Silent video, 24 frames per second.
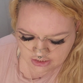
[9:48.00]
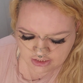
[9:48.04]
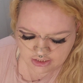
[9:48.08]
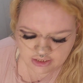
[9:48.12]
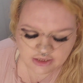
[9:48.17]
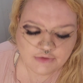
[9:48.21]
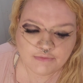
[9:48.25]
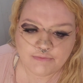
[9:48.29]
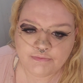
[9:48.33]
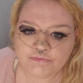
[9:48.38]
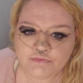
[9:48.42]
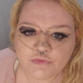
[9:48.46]

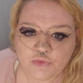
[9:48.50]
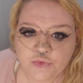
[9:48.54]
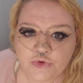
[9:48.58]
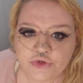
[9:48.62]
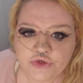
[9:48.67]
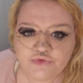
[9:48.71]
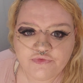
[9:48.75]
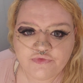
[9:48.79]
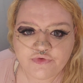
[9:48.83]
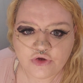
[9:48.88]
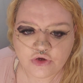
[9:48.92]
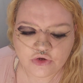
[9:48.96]

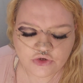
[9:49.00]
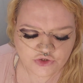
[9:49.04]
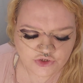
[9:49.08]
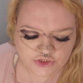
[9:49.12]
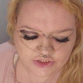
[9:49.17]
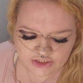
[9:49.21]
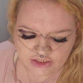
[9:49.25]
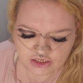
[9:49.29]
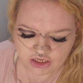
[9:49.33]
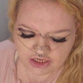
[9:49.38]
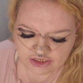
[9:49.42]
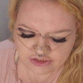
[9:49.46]
When you've got
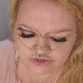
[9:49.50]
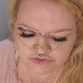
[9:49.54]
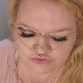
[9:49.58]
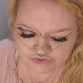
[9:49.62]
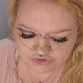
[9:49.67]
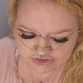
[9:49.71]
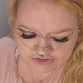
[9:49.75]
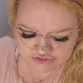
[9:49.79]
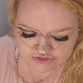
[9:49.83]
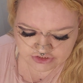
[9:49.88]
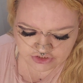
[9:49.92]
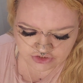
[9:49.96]
hooded eyes, you
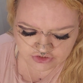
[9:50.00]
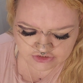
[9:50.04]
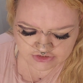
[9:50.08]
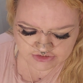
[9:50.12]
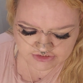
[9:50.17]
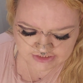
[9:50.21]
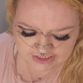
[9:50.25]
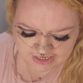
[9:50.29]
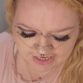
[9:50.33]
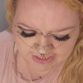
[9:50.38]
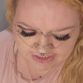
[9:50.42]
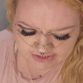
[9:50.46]
need to look
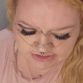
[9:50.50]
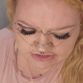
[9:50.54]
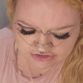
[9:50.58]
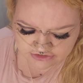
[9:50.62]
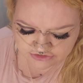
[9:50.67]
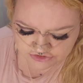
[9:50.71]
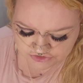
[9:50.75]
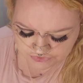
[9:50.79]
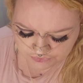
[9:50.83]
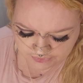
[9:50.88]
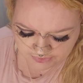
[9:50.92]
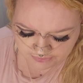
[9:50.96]
down
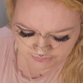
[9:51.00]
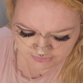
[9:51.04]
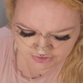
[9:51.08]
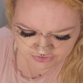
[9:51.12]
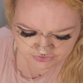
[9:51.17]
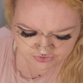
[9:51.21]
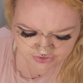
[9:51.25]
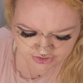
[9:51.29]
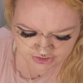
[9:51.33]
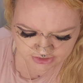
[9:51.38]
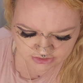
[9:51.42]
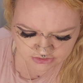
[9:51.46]
into a
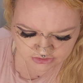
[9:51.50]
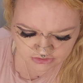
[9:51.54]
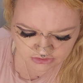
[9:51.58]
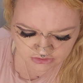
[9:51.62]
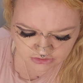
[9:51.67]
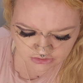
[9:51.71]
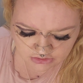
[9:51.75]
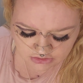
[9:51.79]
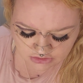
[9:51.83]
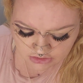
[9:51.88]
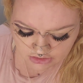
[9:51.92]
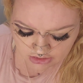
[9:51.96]
mirror,
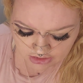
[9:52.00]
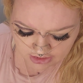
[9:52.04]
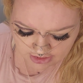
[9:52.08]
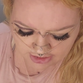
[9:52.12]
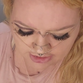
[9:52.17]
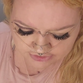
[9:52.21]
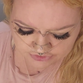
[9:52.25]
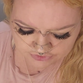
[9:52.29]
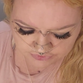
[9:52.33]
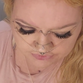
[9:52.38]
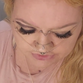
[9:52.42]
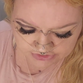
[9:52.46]

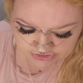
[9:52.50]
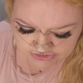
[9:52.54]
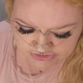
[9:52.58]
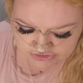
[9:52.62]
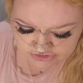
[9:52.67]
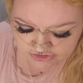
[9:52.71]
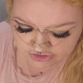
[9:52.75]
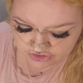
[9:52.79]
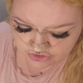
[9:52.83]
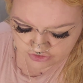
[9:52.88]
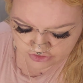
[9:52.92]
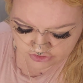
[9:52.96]
and you
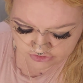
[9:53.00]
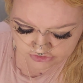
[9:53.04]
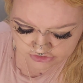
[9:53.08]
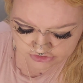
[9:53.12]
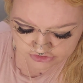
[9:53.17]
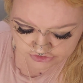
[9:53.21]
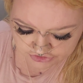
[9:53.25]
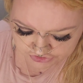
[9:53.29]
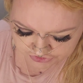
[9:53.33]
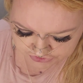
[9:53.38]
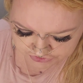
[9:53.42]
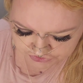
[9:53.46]
need to look
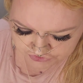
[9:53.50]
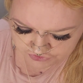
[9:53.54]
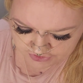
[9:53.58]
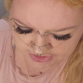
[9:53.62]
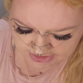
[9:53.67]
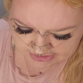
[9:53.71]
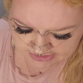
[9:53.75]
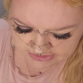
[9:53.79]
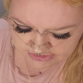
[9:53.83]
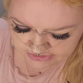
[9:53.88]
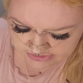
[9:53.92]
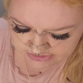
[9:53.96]

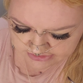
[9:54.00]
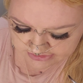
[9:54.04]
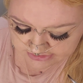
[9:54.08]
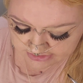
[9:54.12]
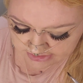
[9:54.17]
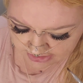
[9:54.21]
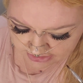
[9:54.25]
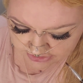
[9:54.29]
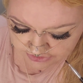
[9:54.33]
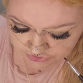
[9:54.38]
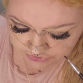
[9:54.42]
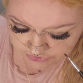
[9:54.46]
straight,
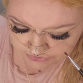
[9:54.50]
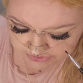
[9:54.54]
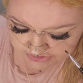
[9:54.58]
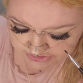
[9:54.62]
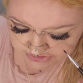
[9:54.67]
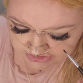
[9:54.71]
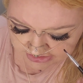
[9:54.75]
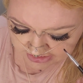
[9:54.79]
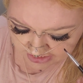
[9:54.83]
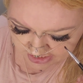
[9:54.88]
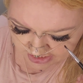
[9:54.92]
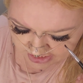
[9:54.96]
and you
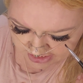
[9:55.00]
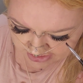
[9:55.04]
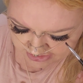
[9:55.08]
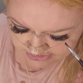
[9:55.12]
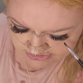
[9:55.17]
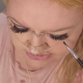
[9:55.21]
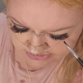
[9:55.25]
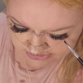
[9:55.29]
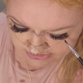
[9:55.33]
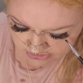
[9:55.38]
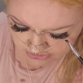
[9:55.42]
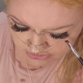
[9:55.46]

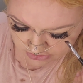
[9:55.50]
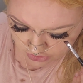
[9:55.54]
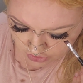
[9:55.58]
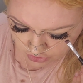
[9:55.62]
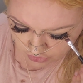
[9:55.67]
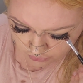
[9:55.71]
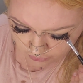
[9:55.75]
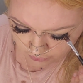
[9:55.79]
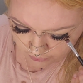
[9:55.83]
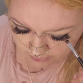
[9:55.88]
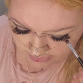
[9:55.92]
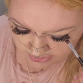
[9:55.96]
start
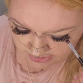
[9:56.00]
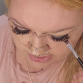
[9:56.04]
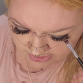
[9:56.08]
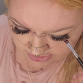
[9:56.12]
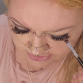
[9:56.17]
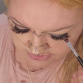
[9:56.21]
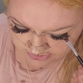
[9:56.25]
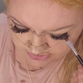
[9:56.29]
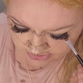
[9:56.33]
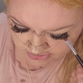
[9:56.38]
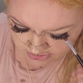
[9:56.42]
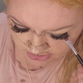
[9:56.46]

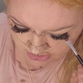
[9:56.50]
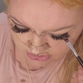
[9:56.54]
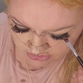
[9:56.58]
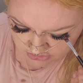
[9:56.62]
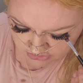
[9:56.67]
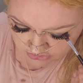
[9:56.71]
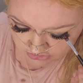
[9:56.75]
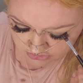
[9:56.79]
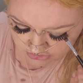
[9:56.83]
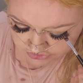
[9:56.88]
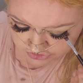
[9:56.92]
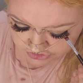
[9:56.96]
where the color,
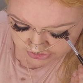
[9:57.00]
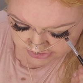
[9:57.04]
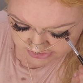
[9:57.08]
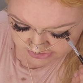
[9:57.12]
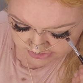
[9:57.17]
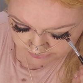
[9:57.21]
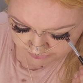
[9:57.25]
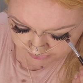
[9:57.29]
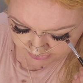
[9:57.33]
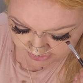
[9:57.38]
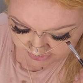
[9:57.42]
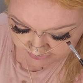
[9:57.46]
just
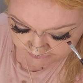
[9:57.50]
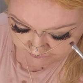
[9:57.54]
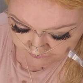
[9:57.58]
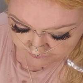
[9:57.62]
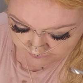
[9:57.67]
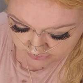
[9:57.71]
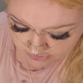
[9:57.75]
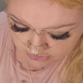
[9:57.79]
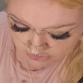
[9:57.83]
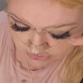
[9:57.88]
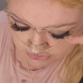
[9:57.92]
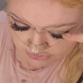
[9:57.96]
above
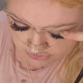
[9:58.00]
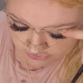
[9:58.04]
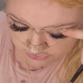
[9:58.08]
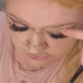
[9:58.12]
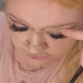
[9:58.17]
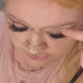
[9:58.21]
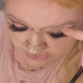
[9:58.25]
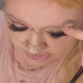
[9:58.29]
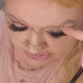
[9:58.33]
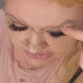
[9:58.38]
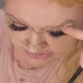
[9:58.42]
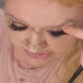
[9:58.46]
the
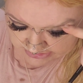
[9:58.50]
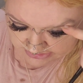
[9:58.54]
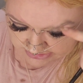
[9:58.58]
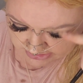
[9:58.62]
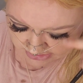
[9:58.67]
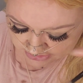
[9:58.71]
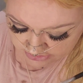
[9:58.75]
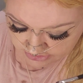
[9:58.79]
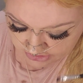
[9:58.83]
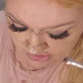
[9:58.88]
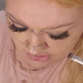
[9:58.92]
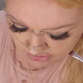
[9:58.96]
crease
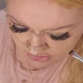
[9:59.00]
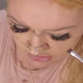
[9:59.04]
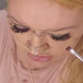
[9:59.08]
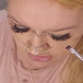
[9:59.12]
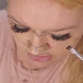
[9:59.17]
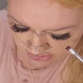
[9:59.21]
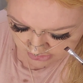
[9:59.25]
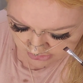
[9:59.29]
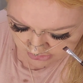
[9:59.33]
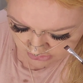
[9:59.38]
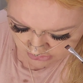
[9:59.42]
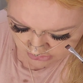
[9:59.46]
in your
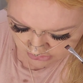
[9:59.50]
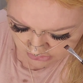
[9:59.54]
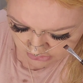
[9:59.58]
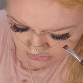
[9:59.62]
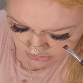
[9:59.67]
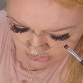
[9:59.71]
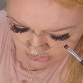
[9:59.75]
eye,